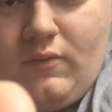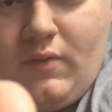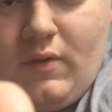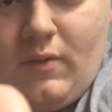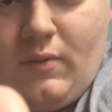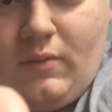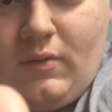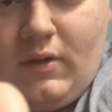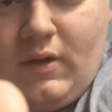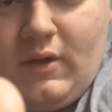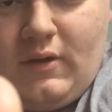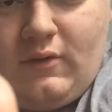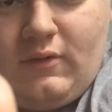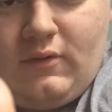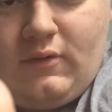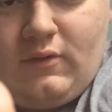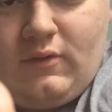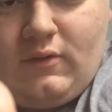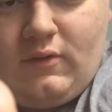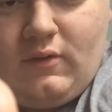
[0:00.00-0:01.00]

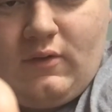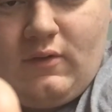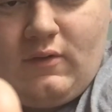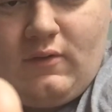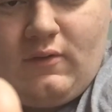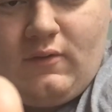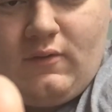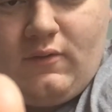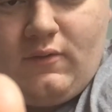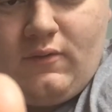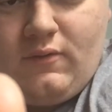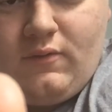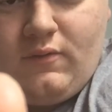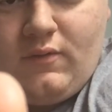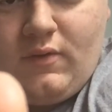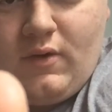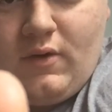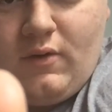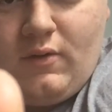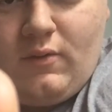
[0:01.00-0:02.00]
Focus.
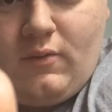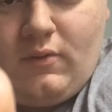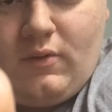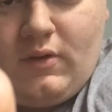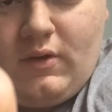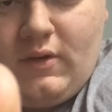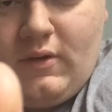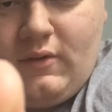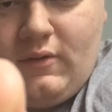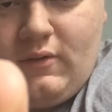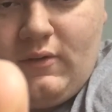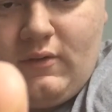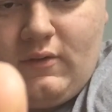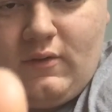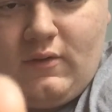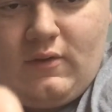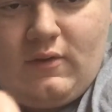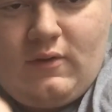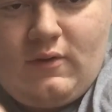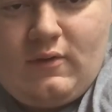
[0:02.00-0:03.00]
Focus.
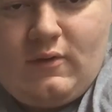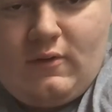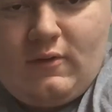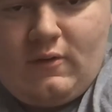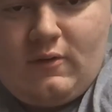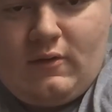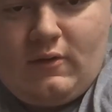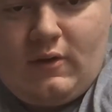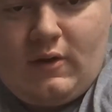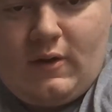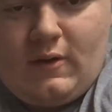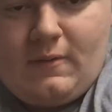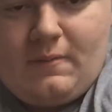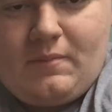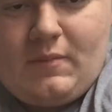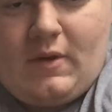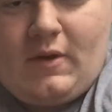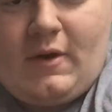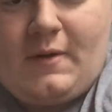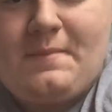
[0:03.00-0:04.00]
No?
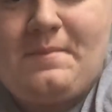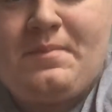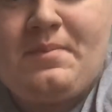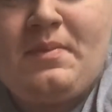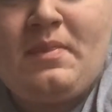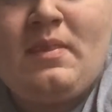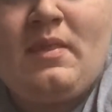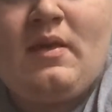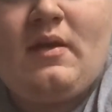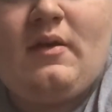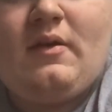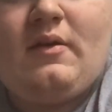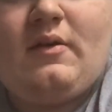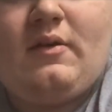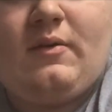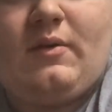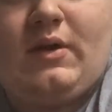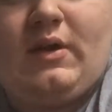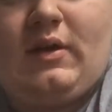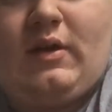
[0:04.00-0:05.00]
Alright.
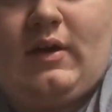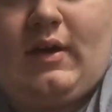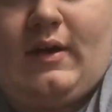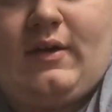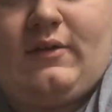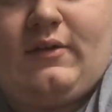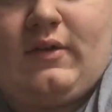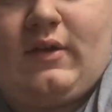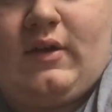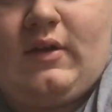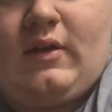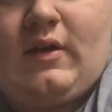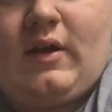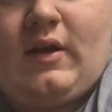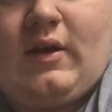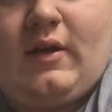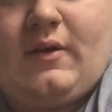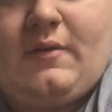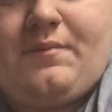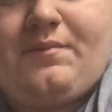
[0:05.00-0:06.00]
Well, you can kind of see it.
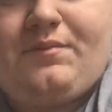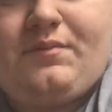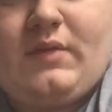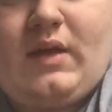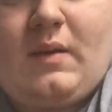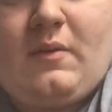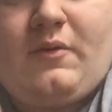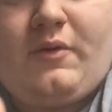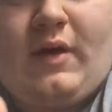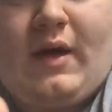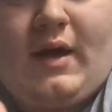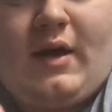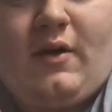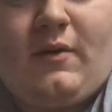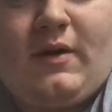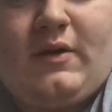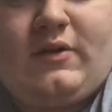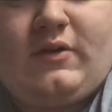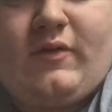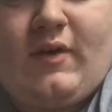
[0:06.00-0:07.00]
Uh, camera for the
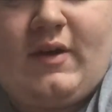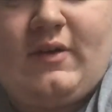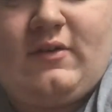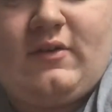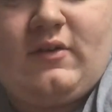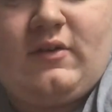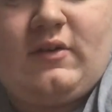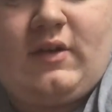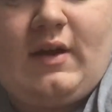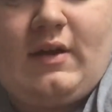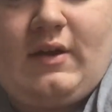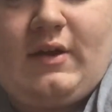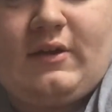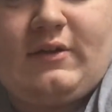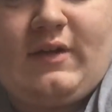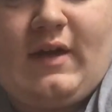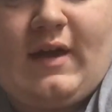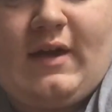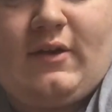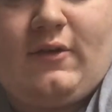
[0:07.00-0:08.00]
iOS devices, and down here
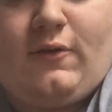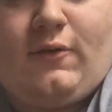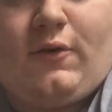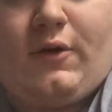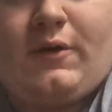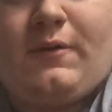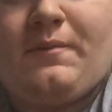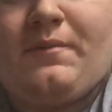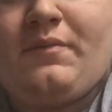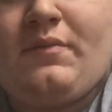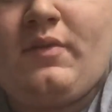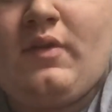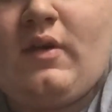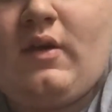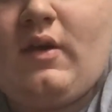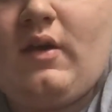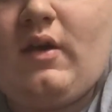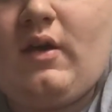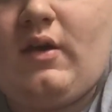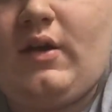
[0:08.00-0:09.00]
is Android.
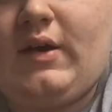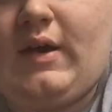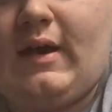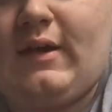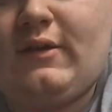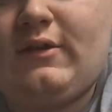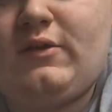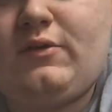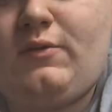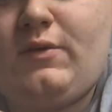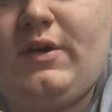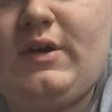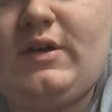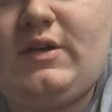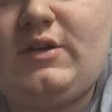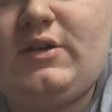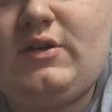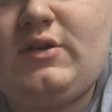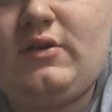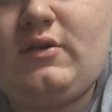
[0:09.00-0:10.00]
Uh, you got a
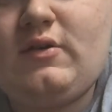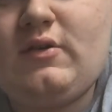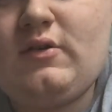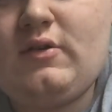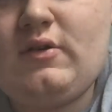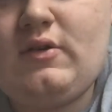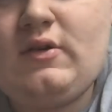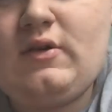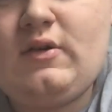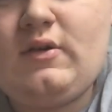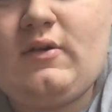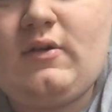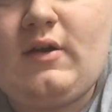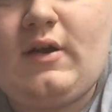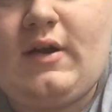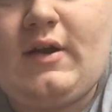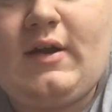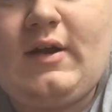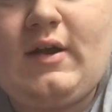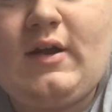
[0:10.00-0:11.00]
switch,
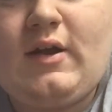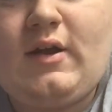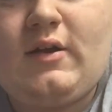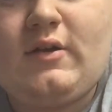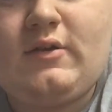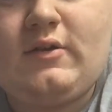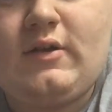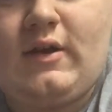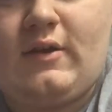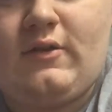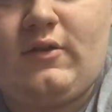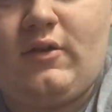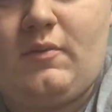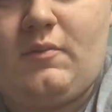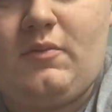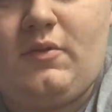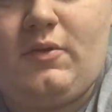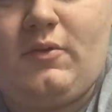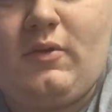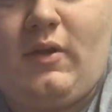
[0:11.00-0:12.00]
right here. It has a little
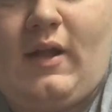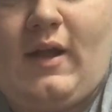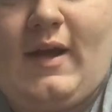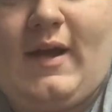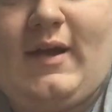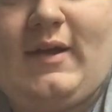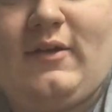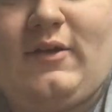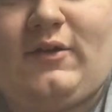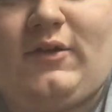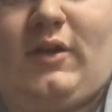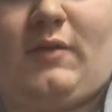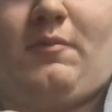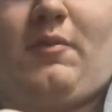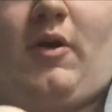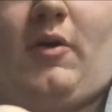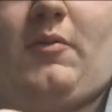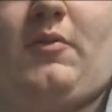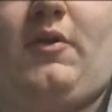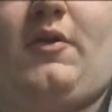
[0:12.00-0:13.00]
blue light. It looks like
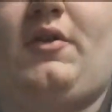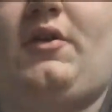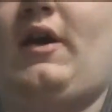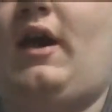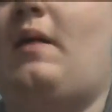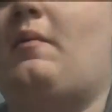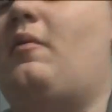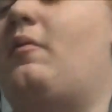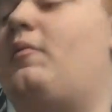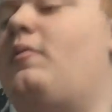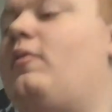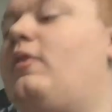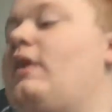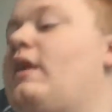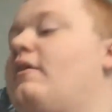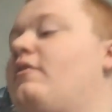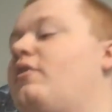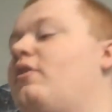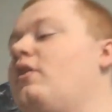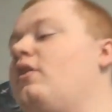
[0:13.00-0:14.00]
purple on the camera,
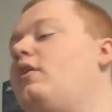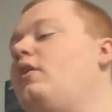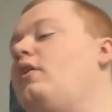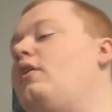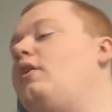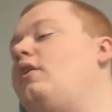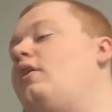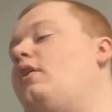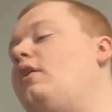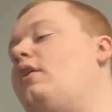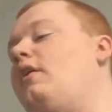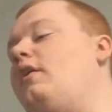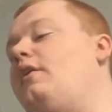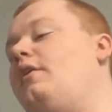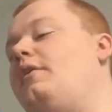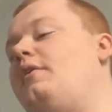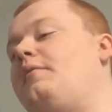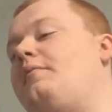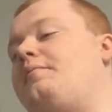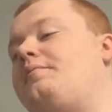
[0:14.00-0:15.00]
whatever.
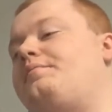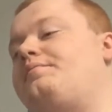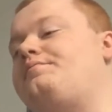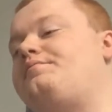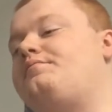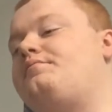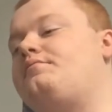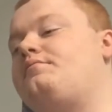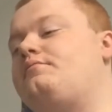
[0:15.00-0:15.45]
Um,